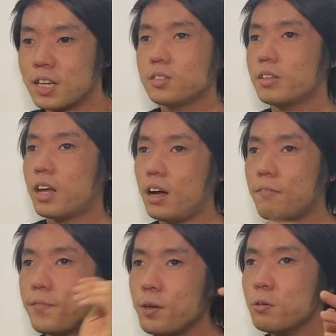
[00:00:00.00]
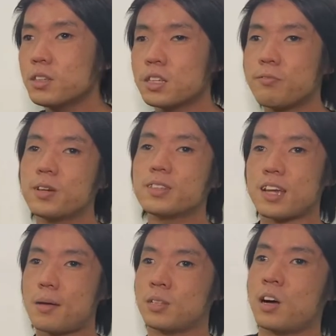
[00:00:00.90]
So there are a few different
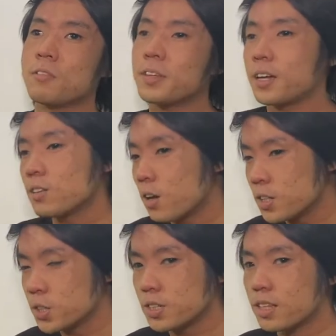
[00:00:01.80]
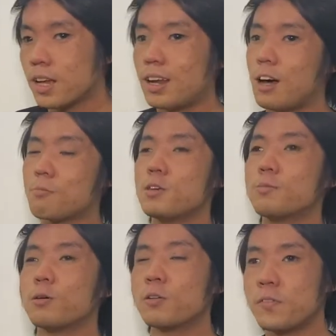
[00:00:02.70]
types of technologies that allow
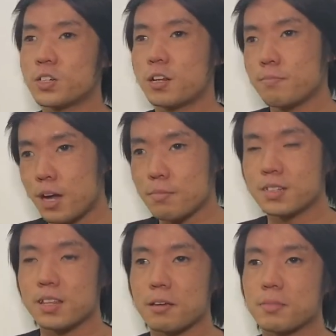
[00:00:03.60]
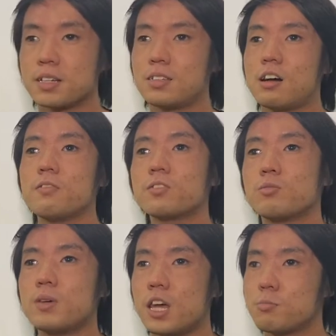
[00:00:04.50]
people with vision impairments like myself to
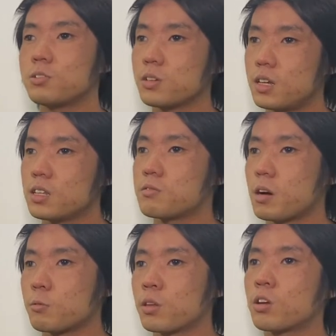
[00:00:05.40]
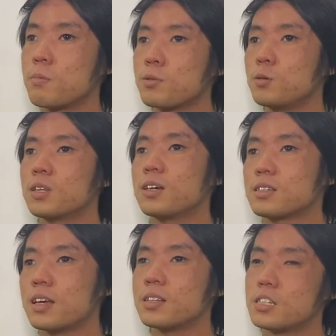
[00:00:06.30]
be able to interact with
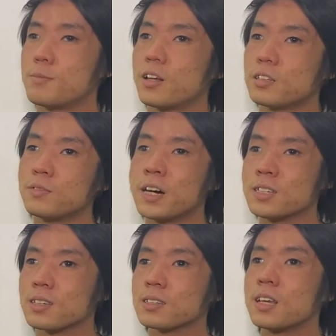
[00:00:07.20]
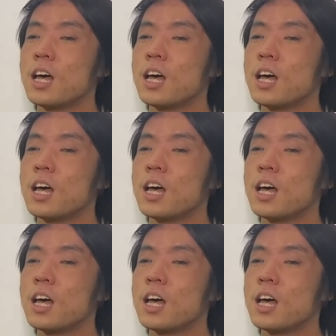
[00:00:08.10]
computers and similar devices.